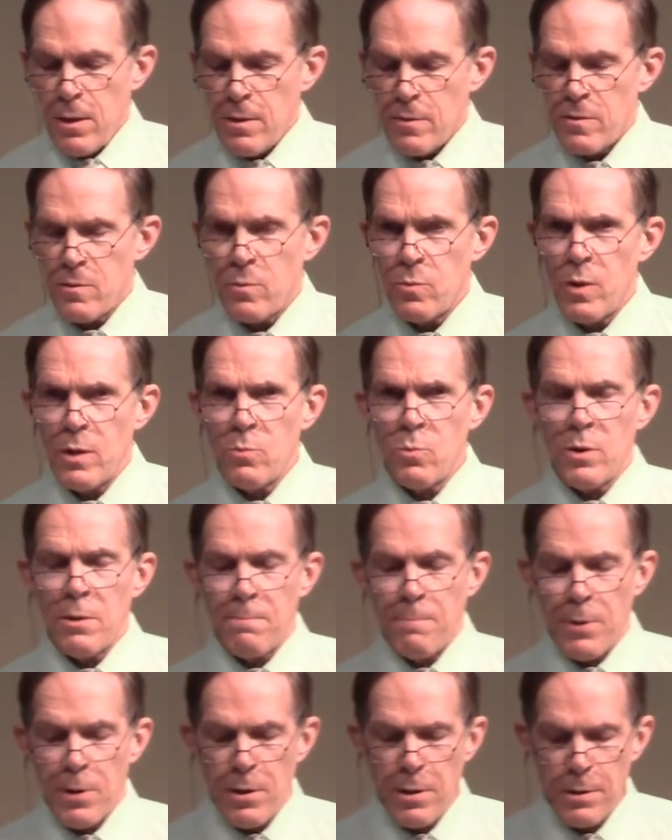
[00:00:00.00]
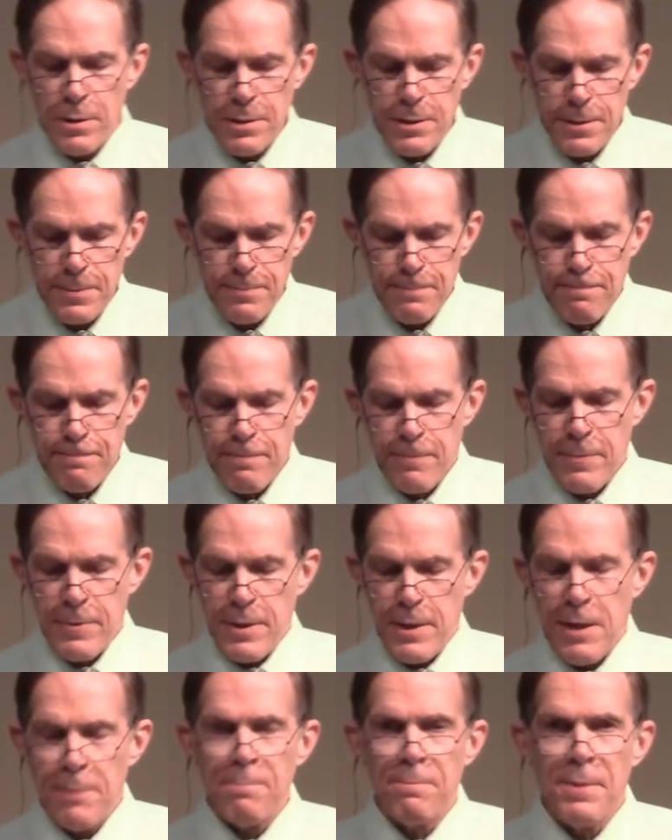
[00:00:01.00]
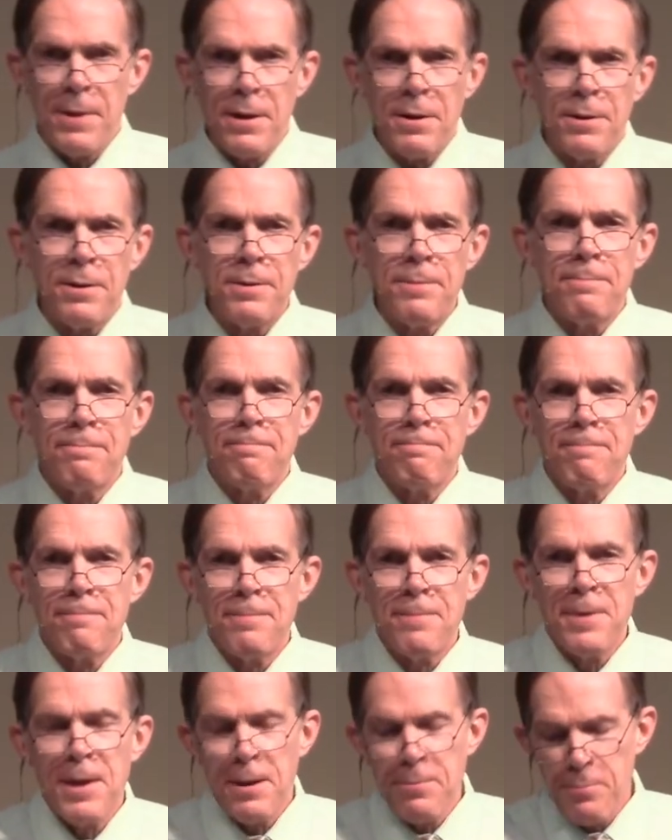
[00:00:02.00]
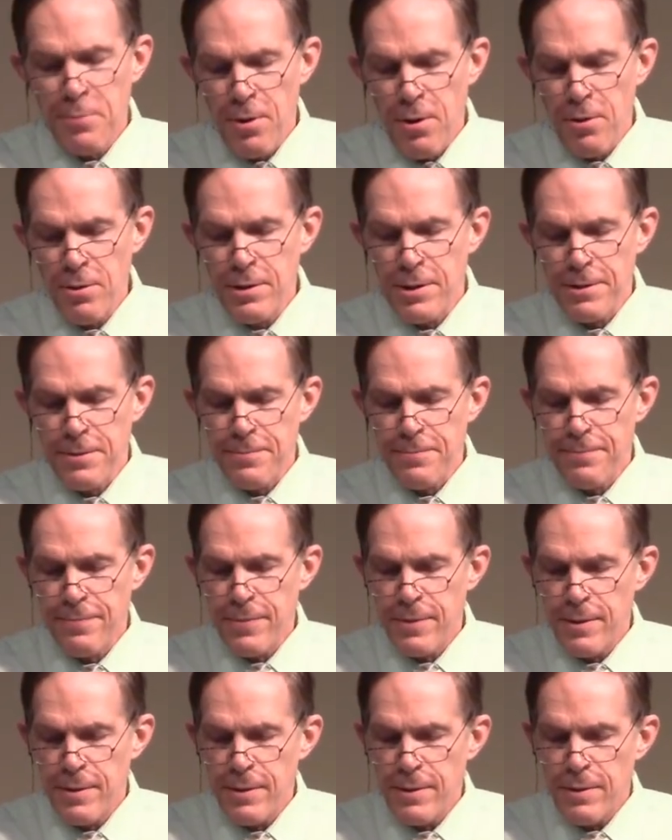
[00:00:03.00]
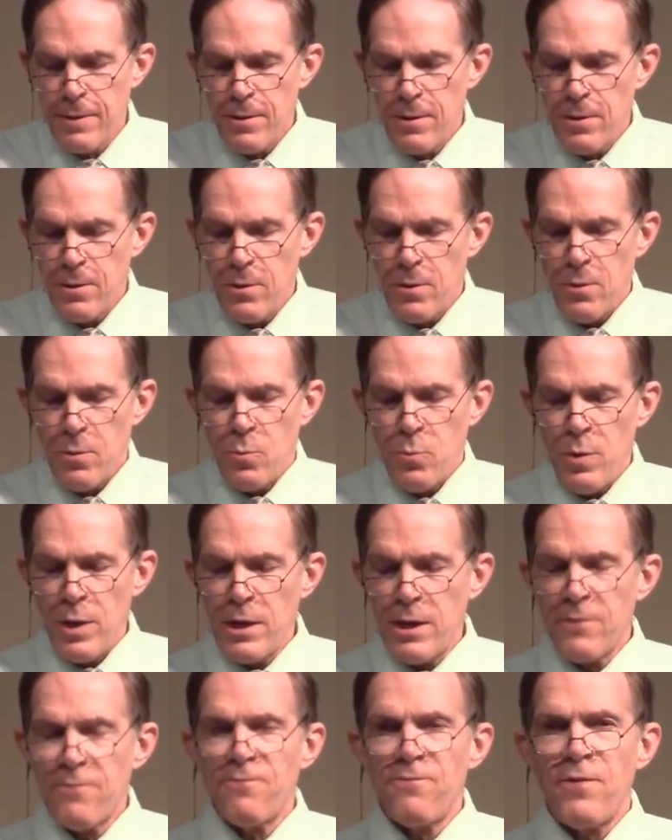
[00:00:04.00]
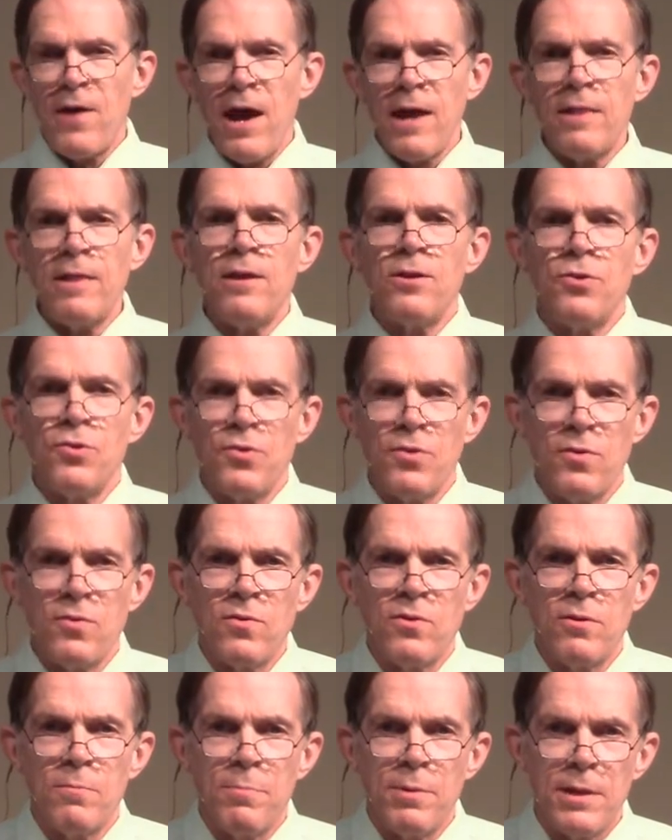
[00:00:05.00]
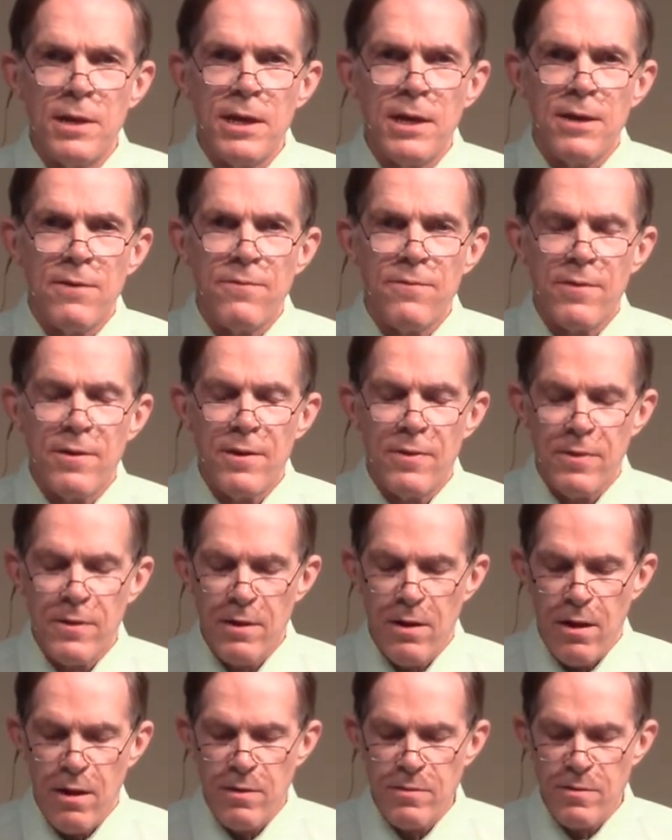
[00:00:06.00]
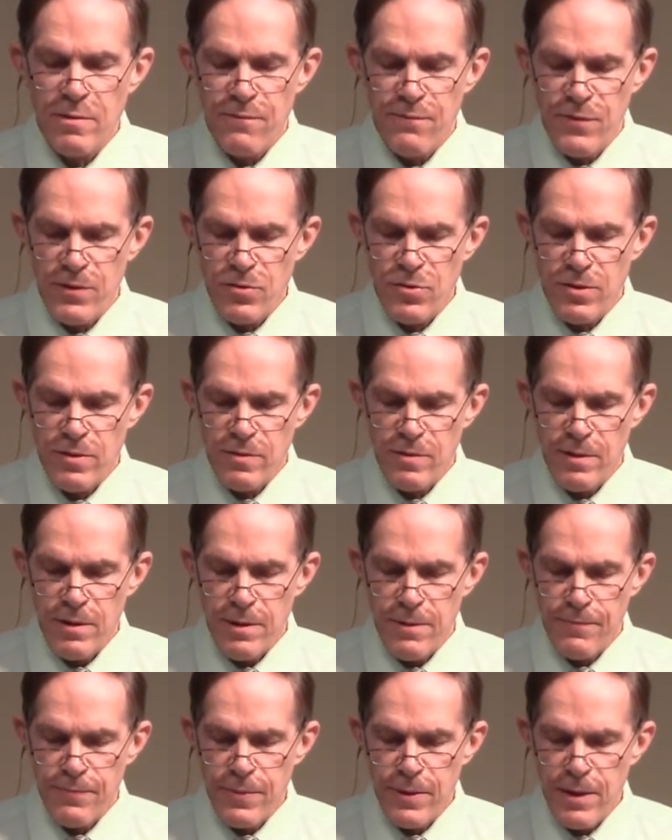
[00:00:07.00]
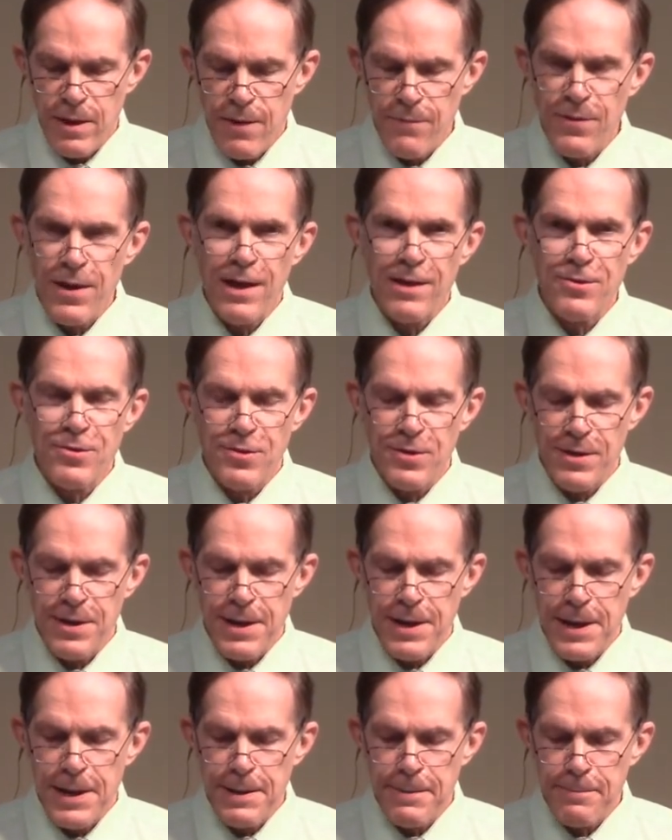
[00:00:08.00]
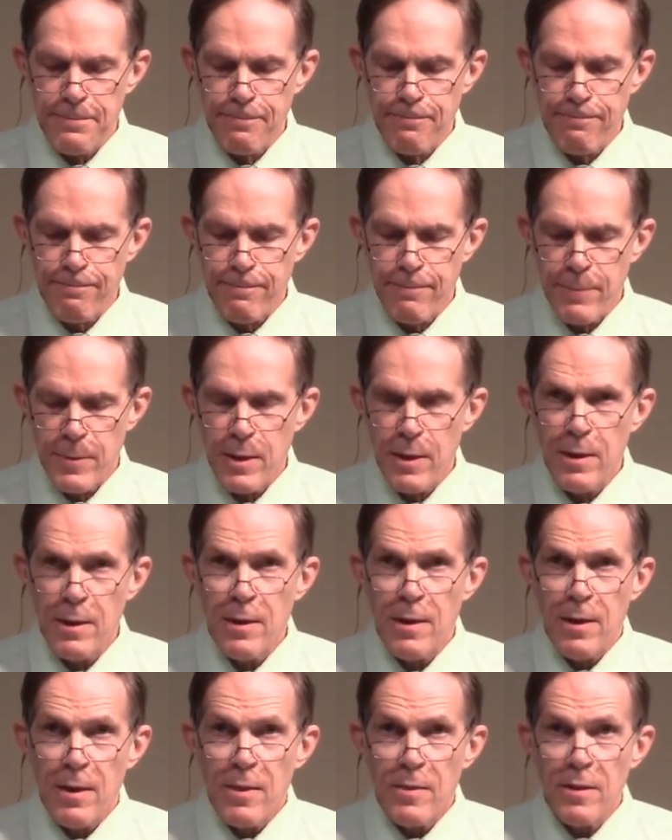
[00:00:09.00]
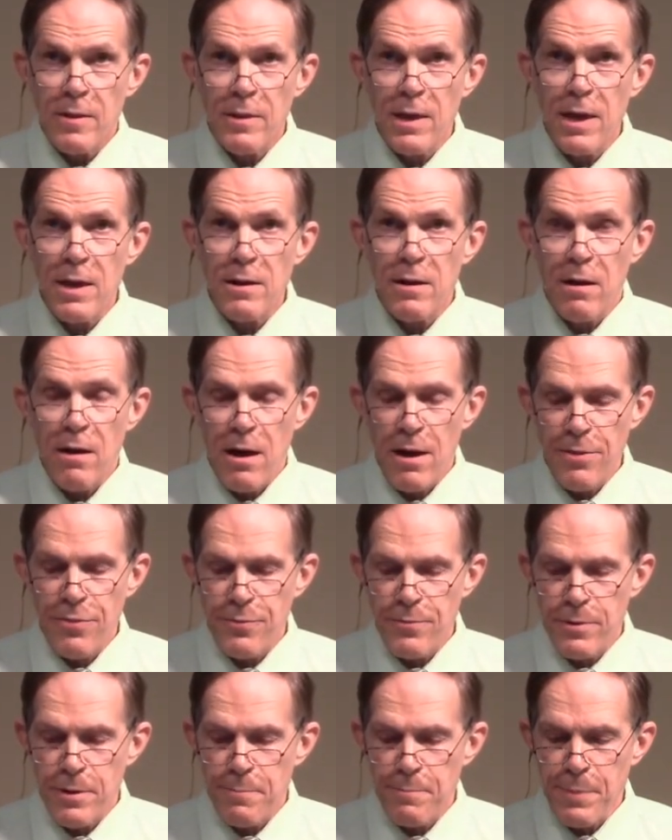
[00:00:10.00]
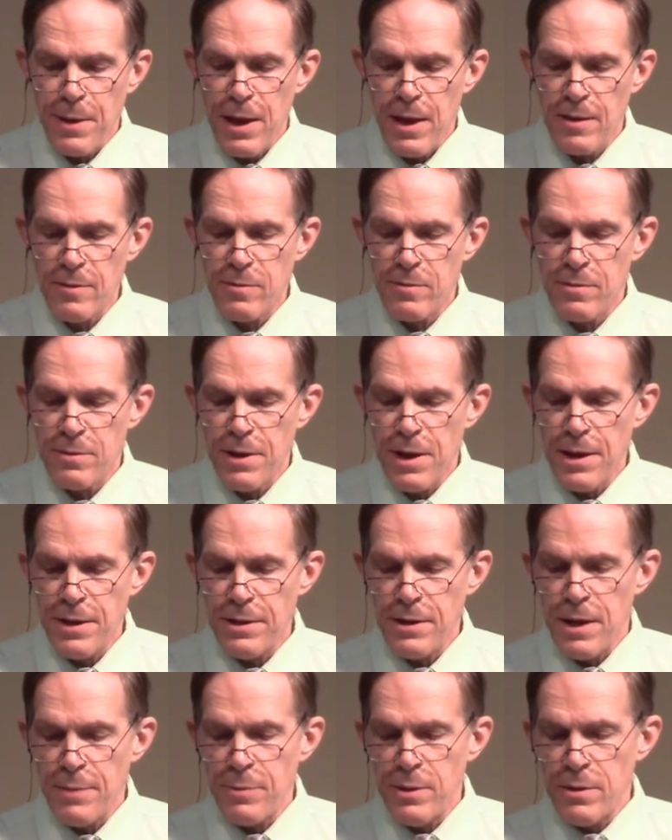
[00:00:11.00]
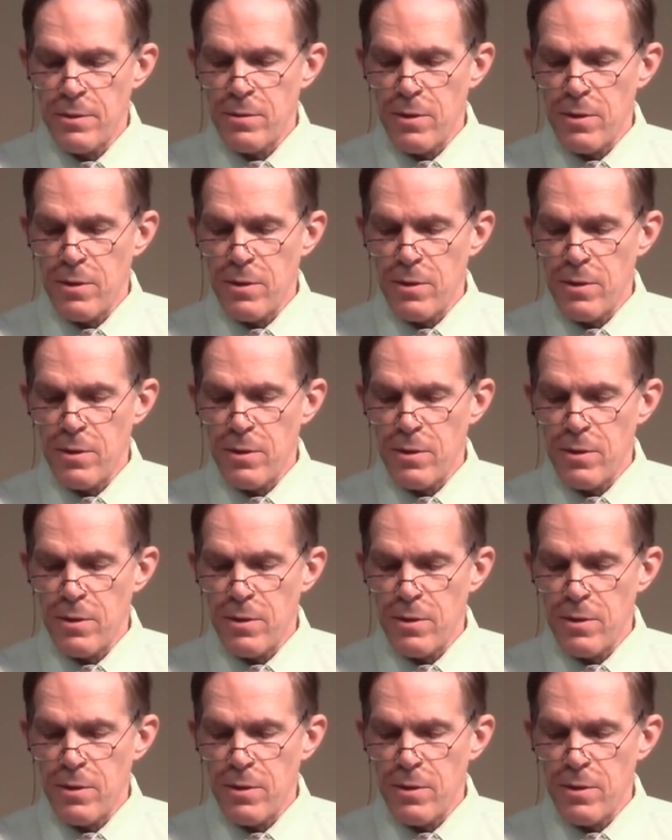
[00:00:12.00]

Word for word: So when we're burdened and bitter and broken, we can finally choose to believe in the all sufficiency of El Shaddai. The late author and pastor A.W.